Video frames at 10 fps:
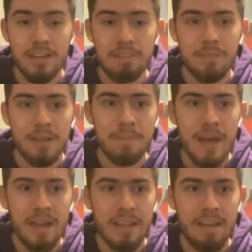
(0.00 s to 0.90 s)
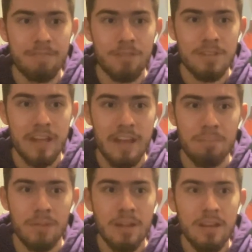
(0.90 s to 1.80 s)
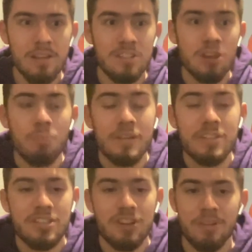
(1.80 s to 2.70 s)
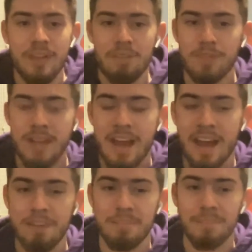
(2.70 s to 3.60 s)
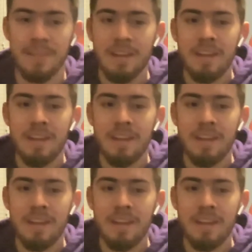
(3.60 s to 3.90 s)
He played bad in that first game, so much so that we had him